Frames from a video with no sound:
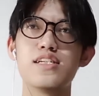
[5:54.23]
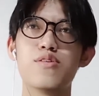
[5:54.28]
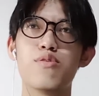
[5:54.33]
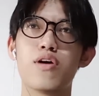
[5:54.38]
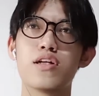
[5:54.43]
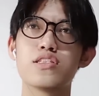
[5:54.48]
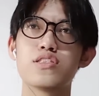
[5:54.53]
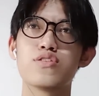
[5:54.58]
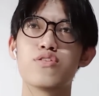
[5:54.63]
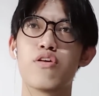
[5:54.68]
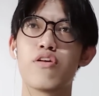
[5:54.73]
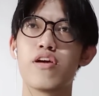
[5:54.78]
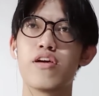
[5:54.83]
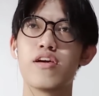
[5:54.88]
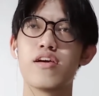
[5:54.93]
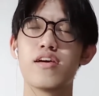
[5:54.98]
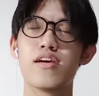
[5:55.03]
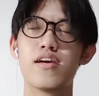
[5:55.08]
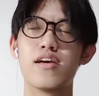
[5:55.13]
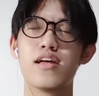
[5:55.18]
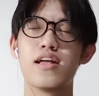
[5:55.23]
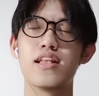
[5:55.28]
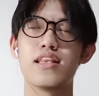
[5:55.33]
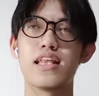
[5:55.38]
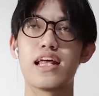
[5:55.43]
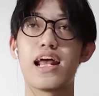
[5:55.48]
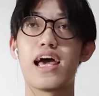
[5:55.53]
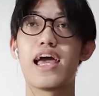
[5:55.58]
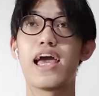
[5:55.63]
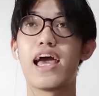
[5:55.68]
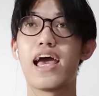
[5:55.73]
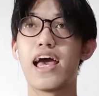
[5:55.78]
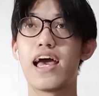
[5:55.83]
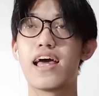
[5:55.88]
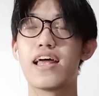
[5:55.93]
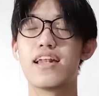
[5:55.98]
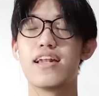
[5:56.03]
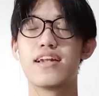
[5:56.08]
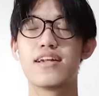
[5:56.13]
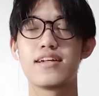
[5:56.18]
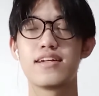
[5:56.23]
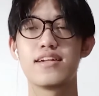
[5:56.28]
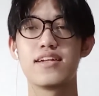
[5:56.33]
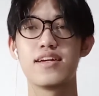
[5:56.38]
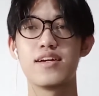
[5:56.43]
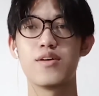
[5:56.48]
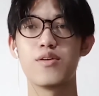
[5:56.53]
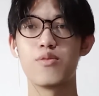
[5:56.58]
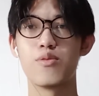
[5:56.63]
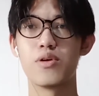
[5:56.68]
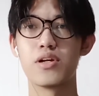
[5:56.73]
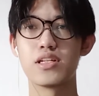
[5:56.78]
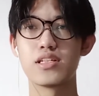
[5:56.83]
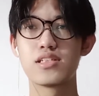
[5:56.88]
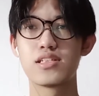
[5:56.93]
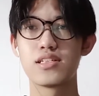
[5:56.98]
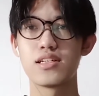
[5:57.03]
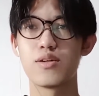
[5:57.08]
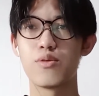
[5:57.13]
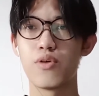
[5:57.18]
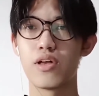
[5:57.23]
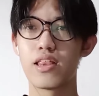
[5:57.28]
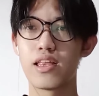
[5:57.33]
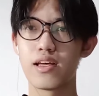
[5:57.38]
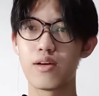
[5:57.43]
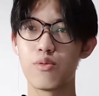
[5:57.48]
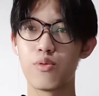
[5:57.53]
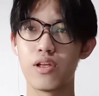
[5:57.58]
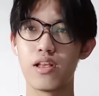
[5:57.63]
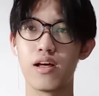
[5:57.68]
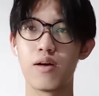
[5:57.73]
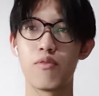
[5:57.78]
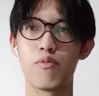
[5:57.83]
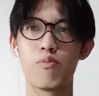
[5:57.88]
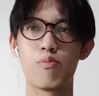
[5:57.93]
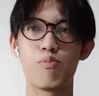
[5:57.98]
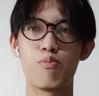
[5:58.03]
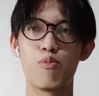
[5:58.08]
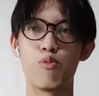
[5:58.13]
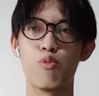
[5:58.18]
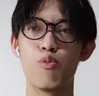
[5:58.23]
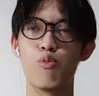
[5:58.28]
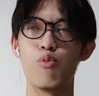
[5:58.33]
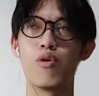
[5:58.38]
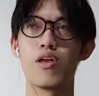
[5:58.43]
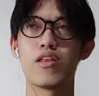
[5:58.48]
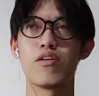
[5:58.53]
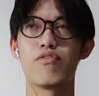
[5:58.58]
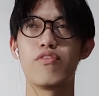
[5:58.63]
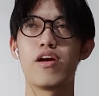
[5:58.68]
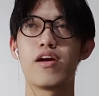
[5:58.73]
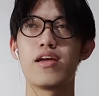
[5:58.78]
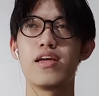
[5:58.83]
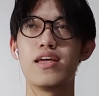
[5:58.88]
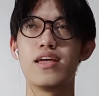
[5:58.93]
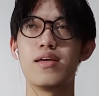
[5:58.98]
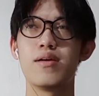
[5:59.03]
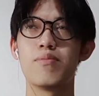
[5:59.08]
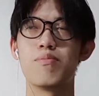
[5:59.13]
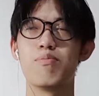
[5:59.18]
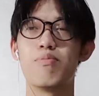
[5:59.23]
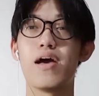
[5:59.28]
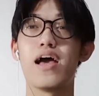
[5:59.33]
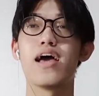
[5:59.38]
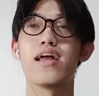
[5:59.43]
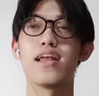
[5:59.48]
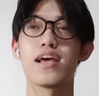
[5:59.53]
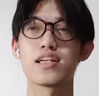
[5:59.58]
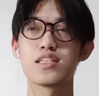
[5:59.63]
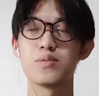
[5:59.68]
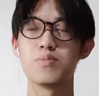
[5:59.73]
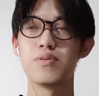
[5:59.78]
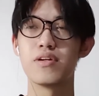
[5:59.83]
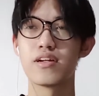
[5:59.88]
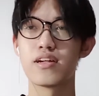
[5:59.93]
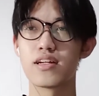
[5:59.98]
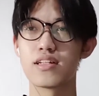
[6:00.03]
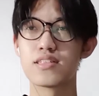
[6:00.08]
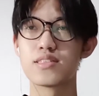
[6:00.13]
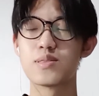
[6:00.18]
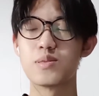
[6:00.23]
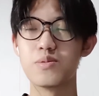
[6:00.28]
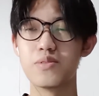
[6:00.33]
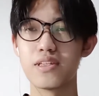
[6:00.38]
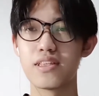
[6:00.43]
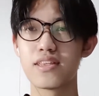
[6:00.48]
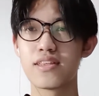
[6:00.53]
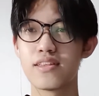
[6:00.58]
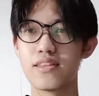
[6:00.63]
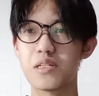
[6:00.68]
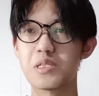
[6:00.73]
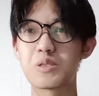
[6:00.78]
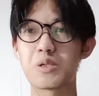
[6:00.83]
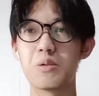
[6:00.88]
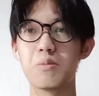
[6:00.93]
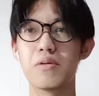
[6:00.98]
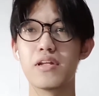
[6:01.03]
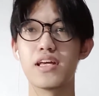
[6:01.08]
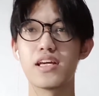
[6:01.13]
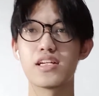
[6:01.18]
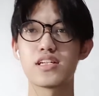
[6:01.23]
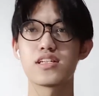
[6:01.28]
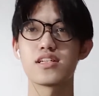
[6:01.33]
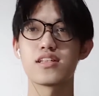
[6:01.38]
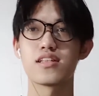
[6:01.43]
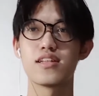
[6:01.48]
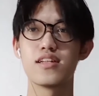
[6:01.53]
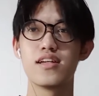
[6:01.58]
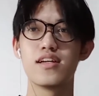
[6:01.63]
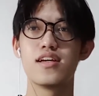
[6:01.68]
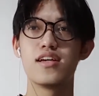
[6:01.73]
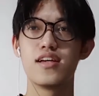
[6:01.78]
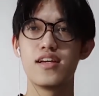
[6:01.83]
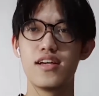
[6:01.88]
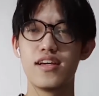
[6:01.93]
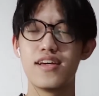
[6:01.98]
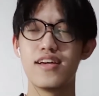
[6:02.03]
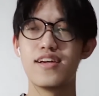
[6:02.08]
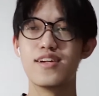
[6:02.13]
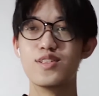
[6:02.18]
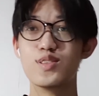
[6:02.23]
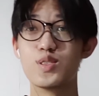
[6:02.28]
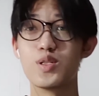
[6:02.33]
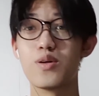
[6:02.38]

one story that I had, which with a very bad experience with discrimination. So